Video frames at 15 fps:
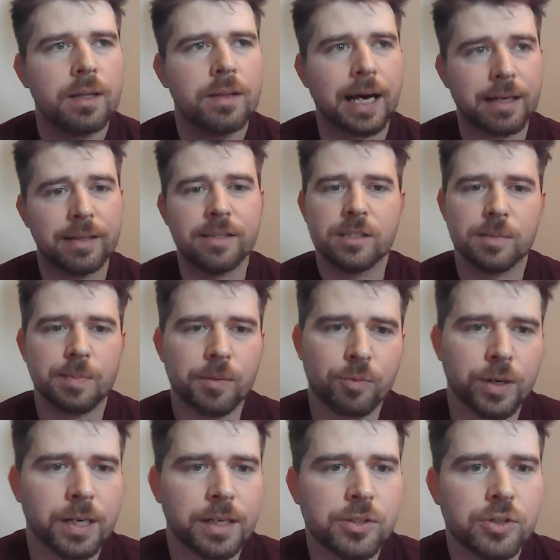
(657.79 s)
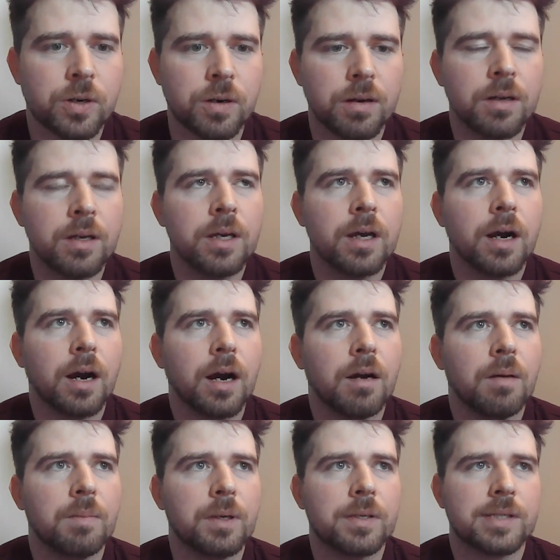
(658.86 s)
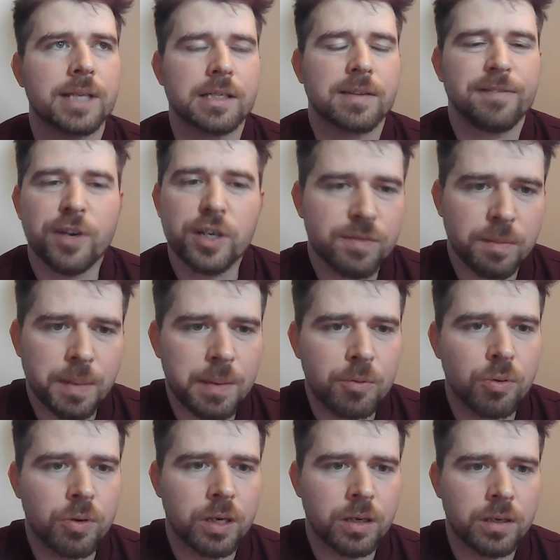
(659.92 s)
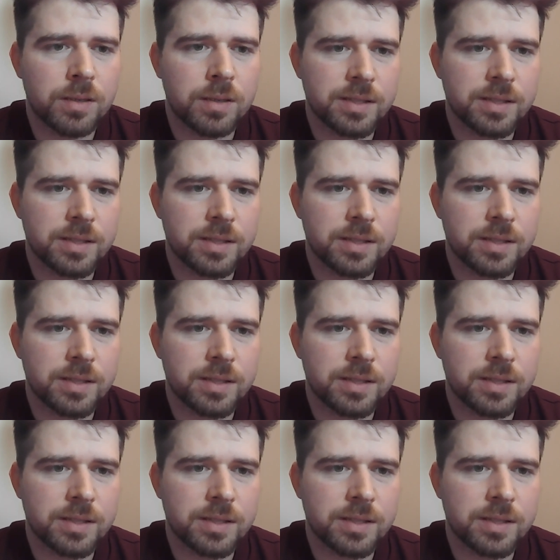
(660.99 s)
That needs to be really strong, because that's the first thing people are going